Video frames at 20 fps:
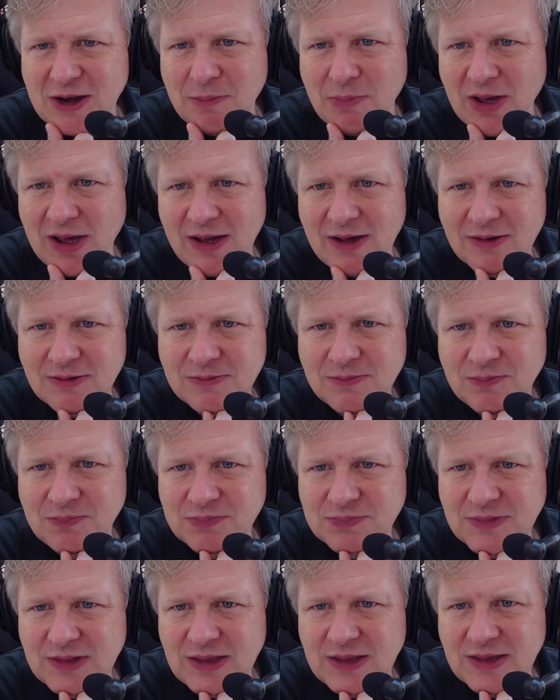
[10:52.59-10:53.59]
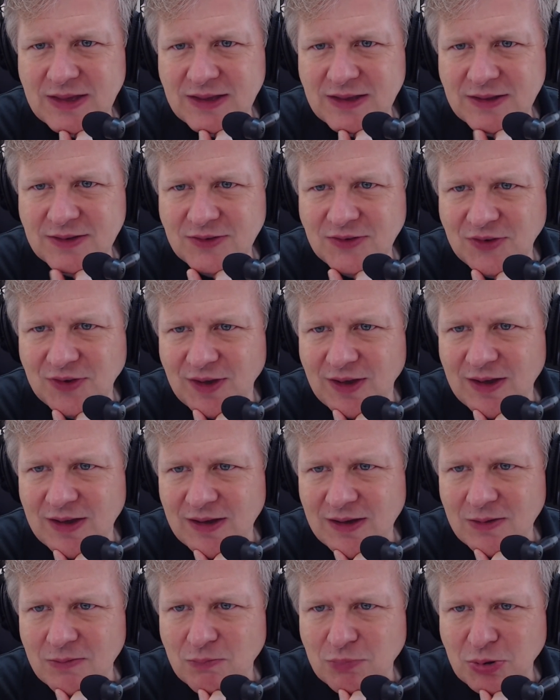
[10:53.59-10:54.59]
about is
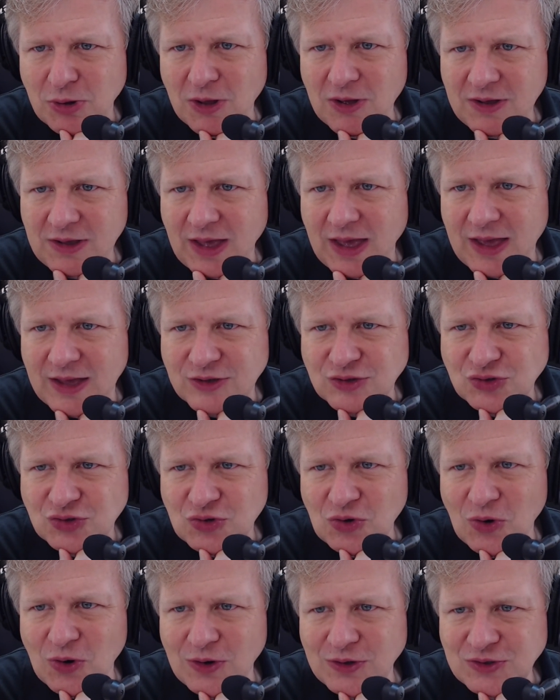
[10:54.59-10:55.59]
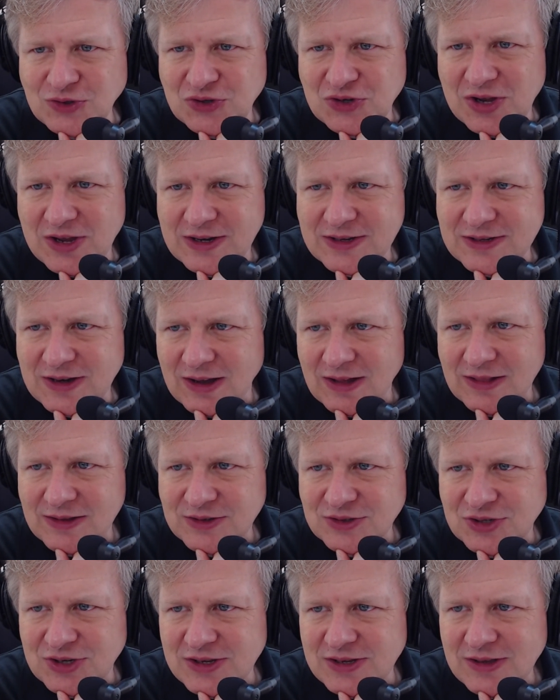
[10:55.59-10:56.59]
plug and charge
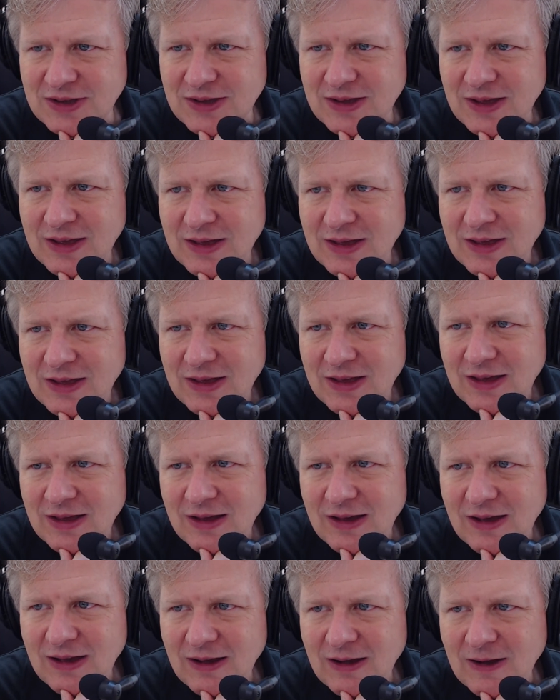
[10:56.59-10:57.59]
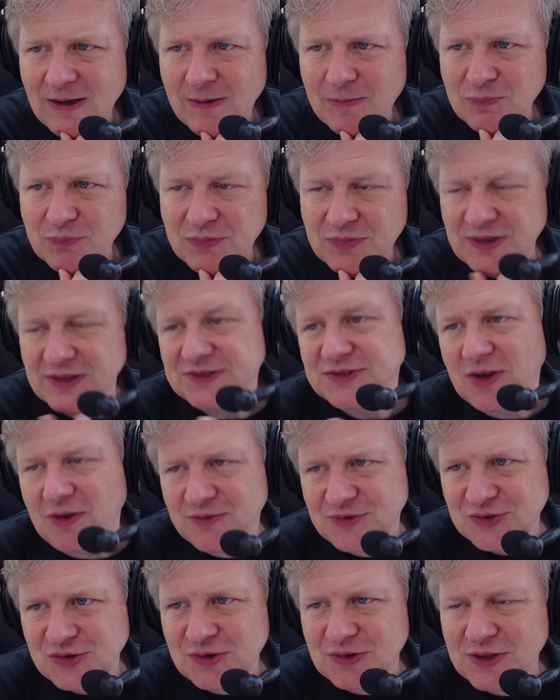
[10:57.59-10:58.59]
technology. This
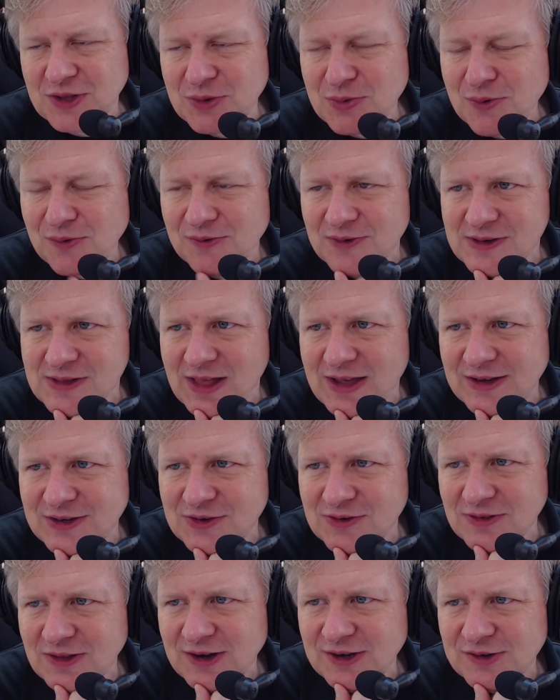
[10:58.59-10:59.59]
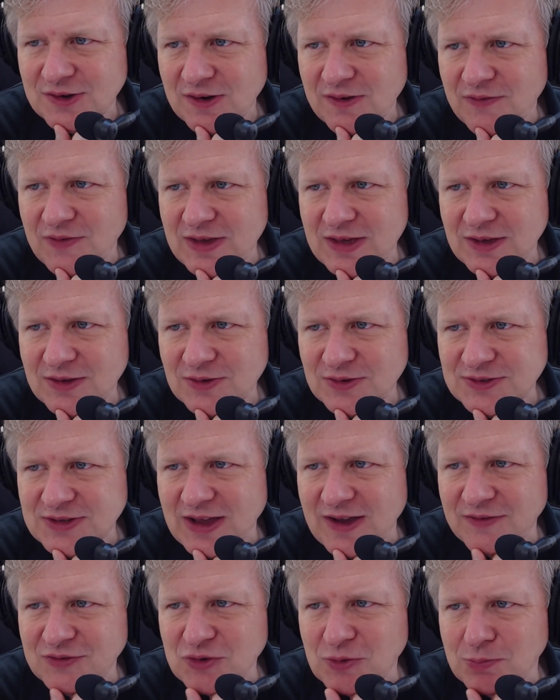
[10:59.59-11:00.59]
certainly will relate to electric vehicles.
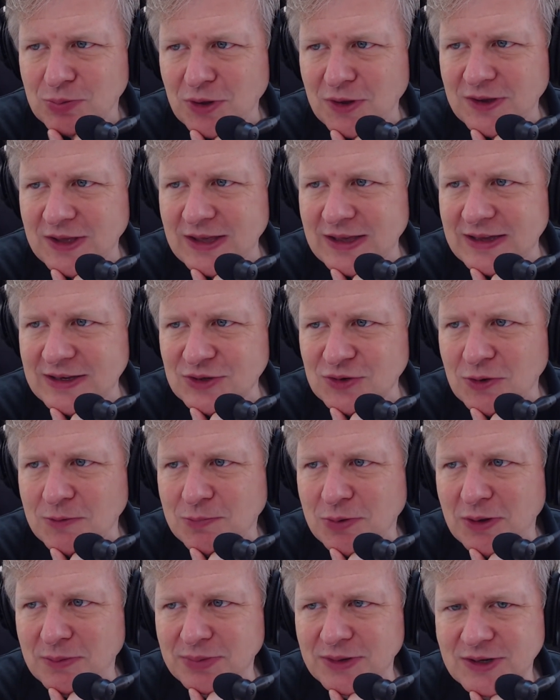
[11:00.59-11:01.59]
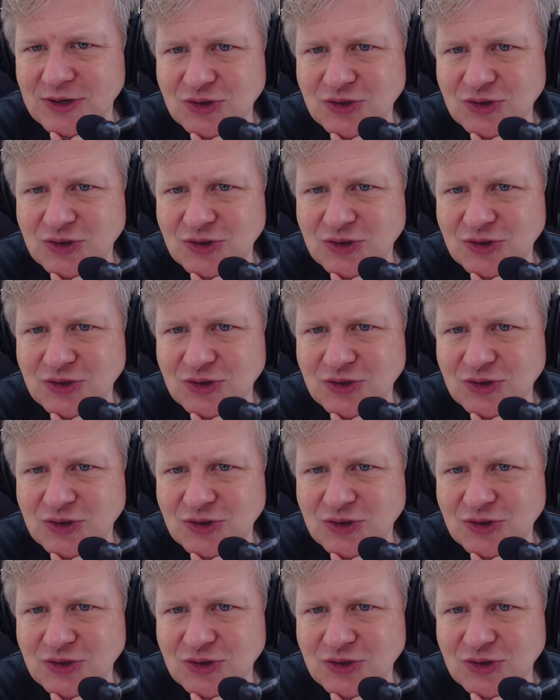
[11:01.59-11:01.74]
After plugging into a public